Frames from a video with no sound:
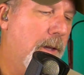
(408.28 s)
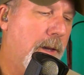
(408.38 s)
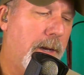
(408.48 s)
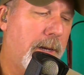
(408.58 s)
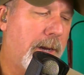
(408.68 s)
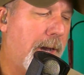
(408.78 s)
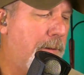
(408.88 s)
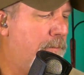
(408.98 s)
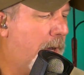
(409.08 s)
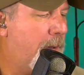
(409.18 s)

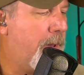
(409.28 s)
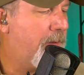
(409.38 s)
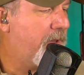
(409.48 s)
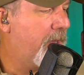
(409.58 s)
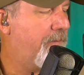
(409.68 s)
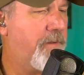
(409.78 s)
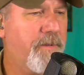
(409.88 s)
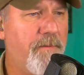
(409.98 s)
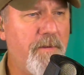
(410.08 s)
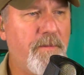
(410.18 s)
I'm having a
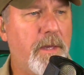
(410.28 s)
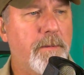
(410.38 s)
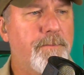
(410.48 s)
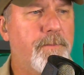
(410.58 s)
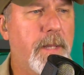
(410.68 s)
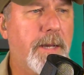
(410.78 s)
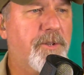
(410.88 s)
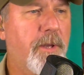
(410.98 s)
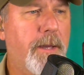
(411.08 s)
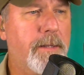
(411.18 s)
50-50.
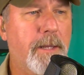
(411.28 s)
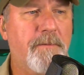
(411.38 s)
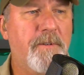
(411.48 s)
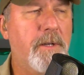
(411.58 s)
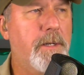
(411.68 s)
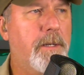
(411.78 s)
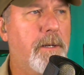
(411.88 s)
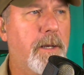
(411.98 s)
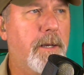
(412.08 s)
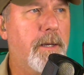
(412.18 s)
Actually, I had a lot of fun in
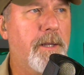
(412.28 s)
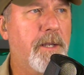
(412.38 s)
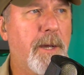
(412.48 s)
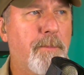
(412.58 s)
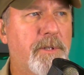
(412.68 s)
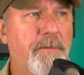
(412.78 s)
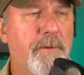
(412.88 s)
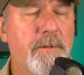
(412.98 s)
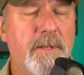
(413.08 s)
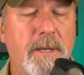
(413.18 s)
a couple
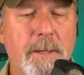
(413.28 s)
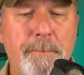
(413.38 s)
different chat